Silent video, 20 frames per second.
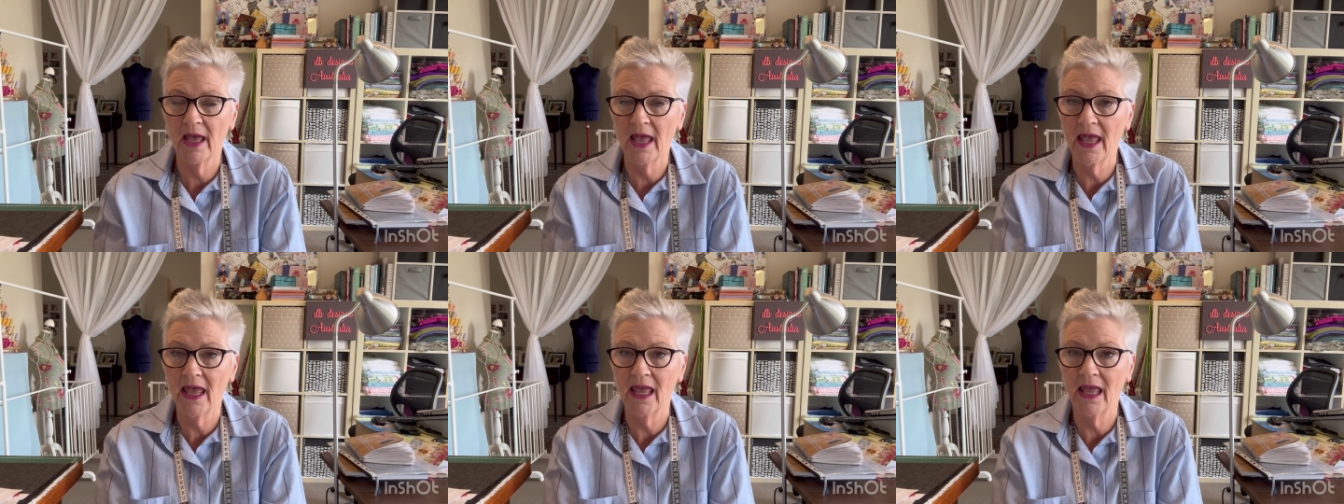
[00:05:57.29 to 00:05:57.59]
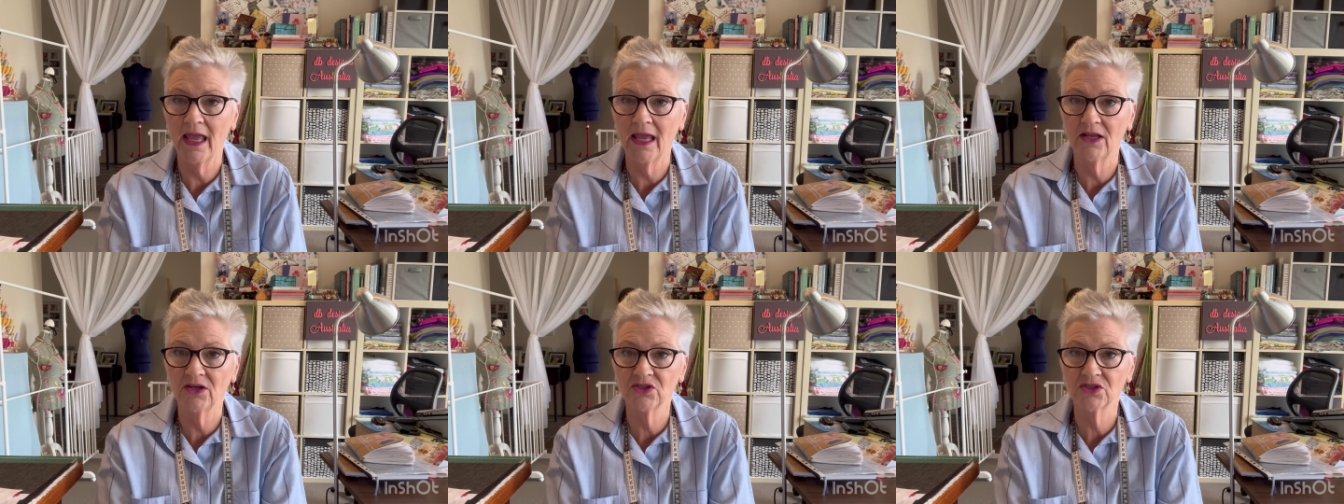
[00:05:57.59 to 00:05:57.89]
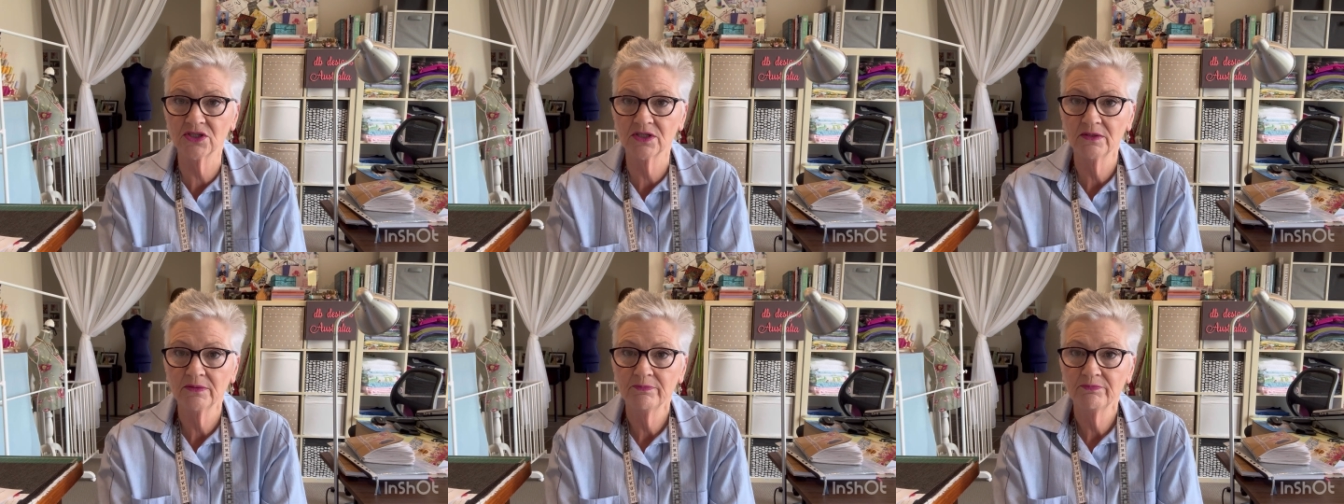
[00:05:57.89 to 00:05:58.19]
and
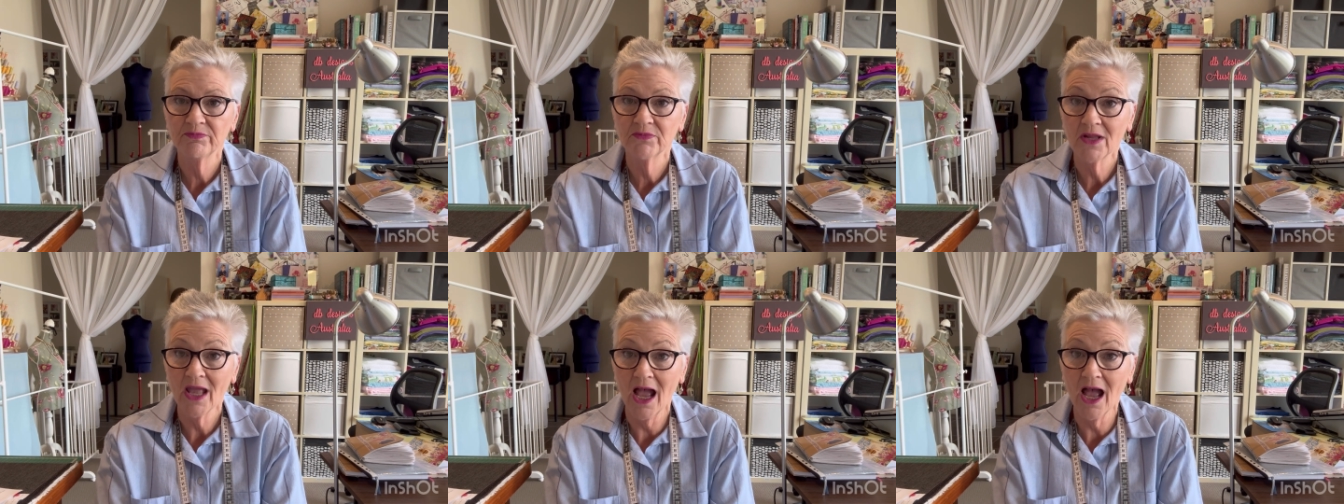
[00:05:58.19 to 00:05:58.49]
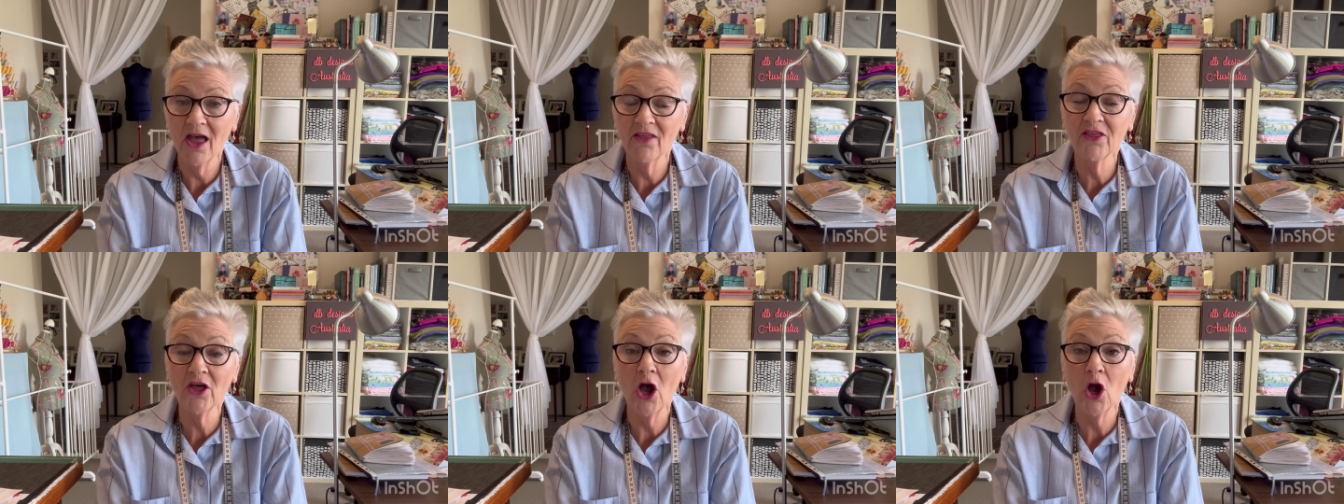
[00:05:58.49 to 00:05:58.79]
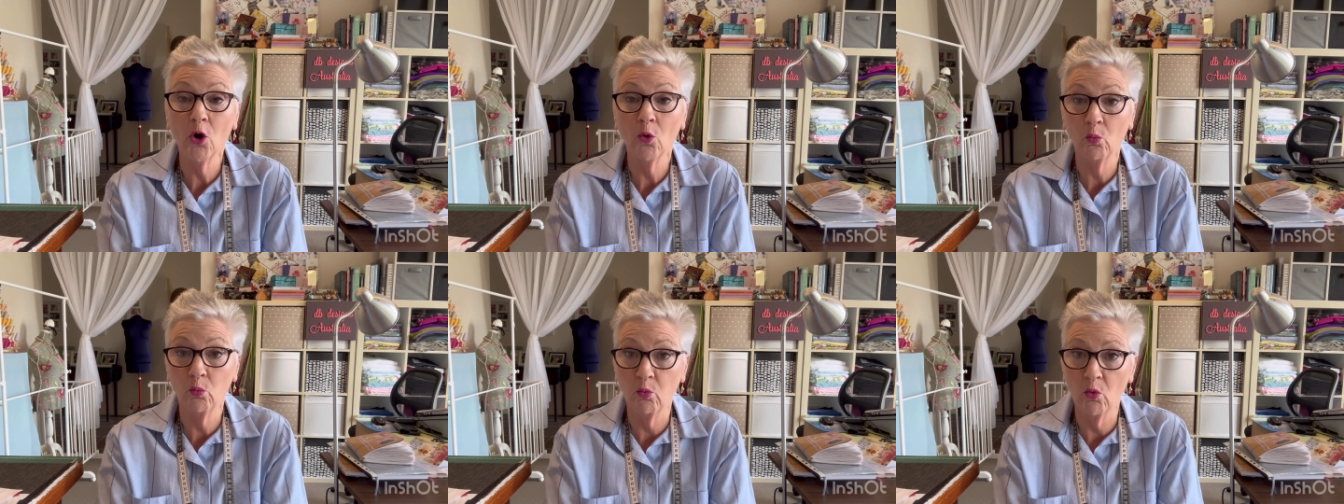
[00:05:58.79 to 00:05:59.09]
other
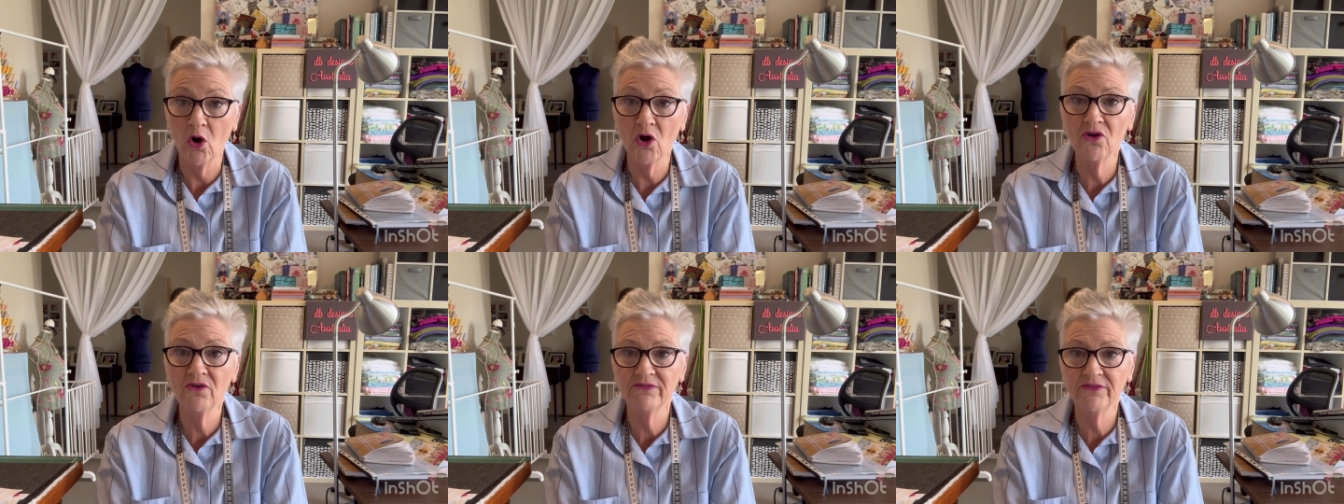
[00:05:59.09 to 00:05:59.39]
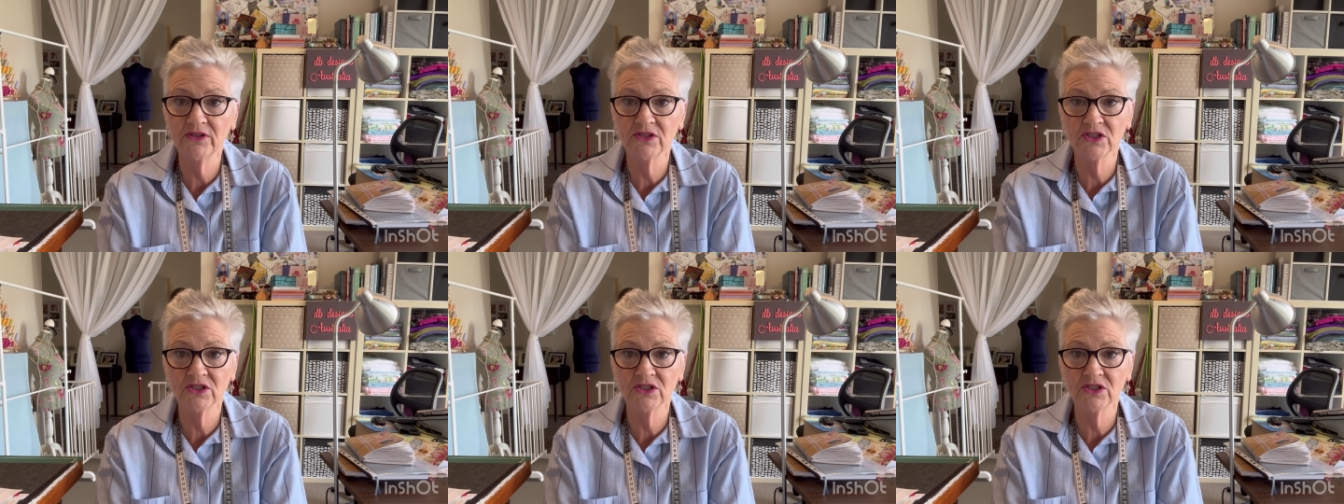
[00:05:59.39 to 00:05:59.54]
woven